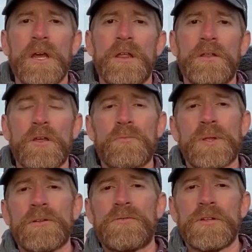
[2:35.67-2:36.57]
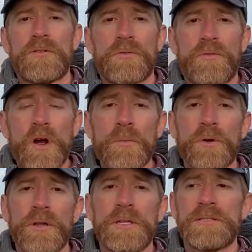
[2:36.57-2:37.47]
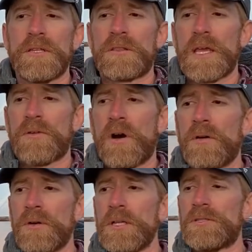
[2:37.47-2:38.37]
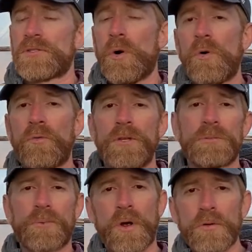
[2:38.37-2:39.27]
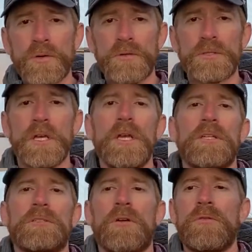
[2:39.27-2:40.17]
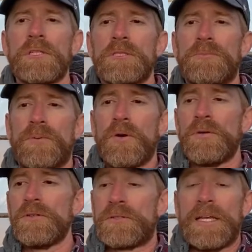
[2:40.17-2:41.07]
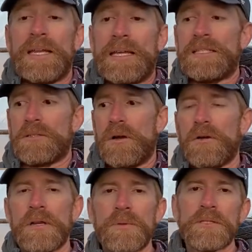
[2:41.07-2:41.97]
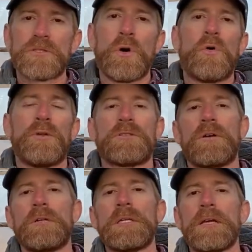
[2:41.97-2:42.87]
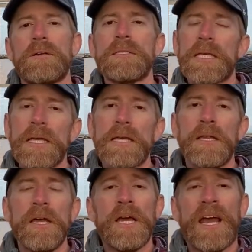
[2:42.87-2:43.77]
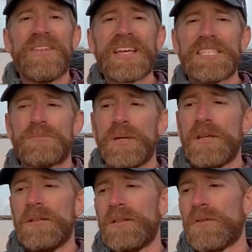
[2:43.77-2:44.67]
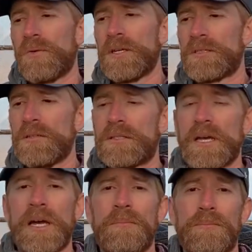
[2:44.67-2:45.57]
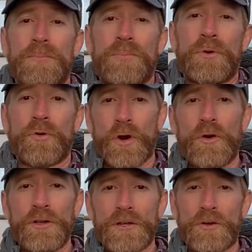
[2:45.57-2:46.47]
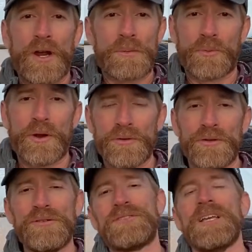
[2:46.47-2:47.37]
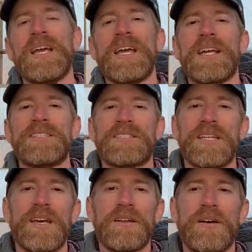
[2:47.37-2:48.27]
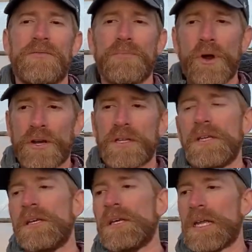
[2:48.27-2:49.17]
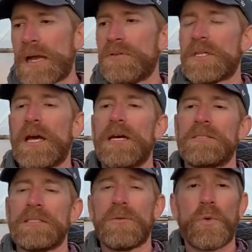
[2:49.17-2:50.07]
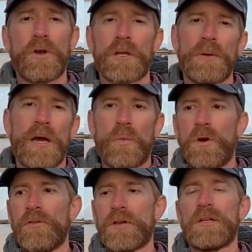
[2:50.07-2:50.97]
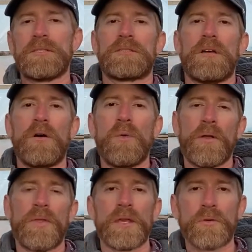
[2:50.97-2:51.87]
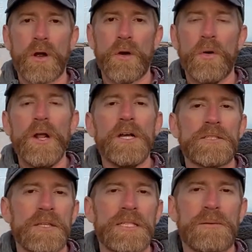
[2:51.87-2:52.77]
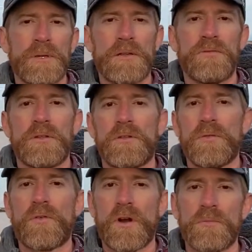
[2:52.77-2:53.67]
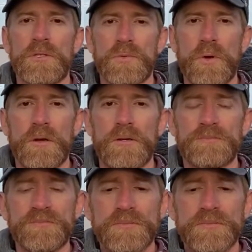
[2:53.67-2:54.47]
The other benefit to the farmer is that they've already sold this produce. So this is produce that has already been sold, it's already guaranteed, and they can spend the rest of the time growing great produce instead of marketing and advertising and worrying about where they're going to sell what they grow. So that's a benefit to the farmer as well.